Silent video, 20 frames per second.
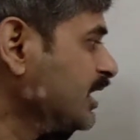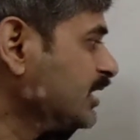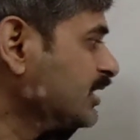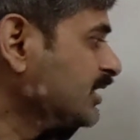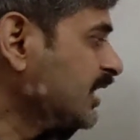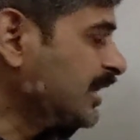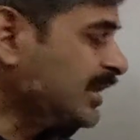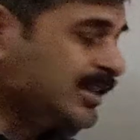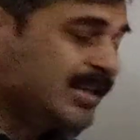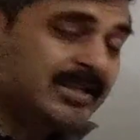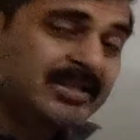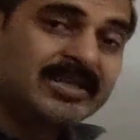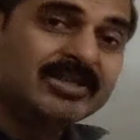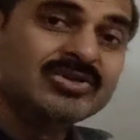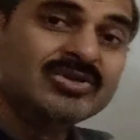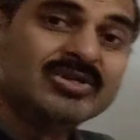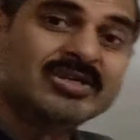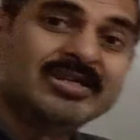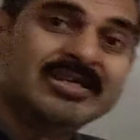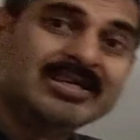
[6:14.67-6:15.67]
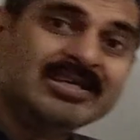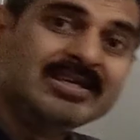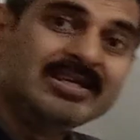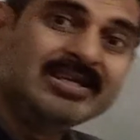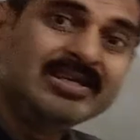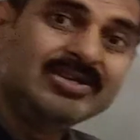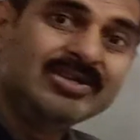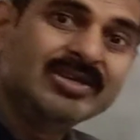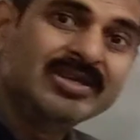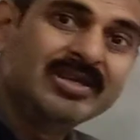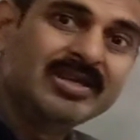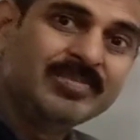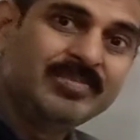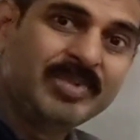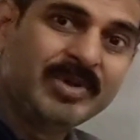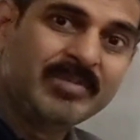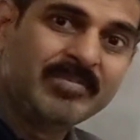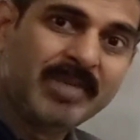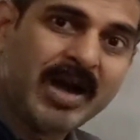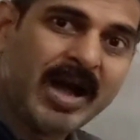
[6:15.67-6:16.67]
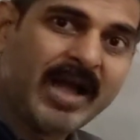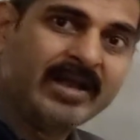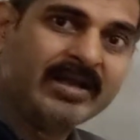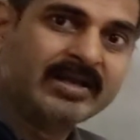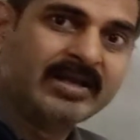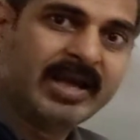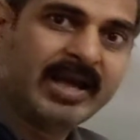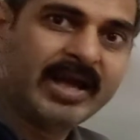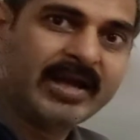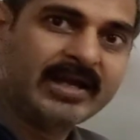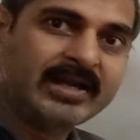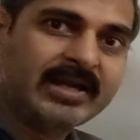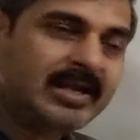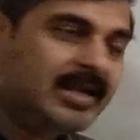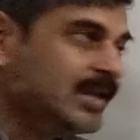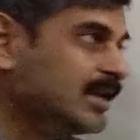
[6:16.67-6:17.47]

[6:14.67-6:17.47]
The another thing you need to keep in mind that